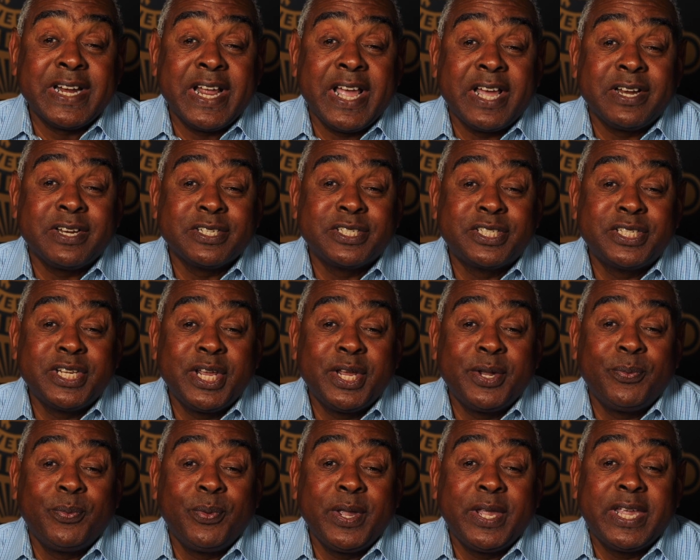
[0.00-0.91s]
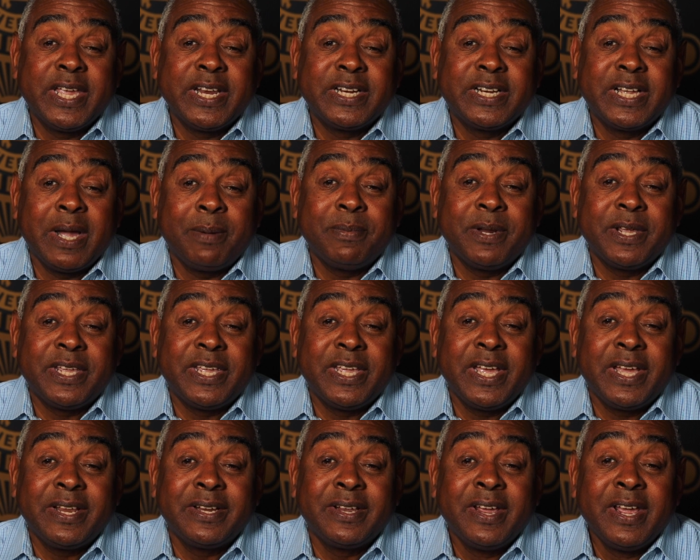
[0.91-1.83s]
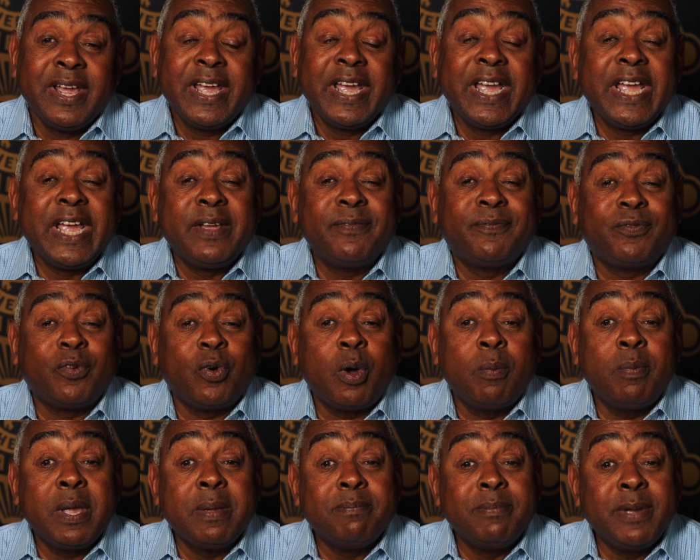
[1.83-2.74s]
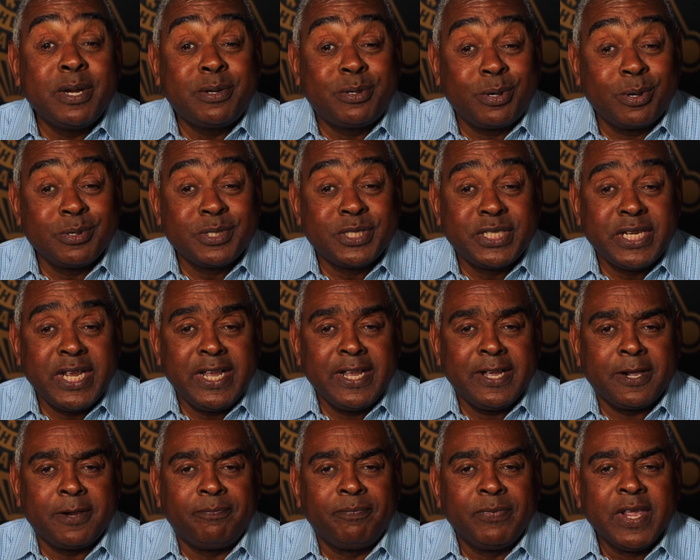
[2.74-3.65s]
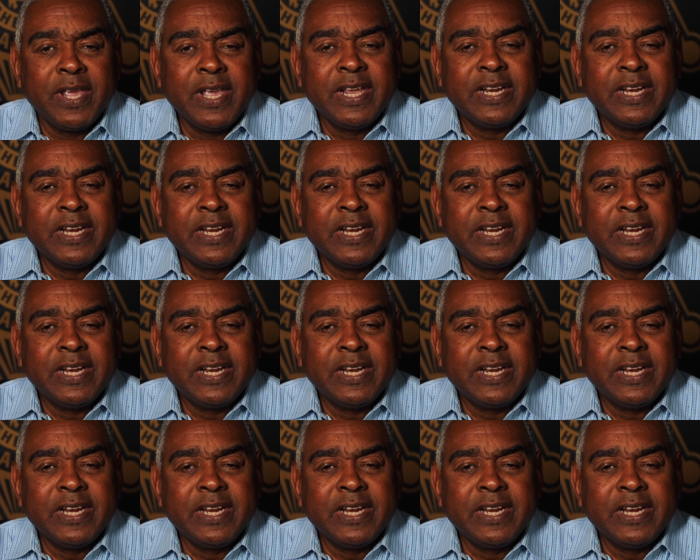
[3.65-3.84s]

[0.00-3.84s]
now to see if we can come together and form a metro jail.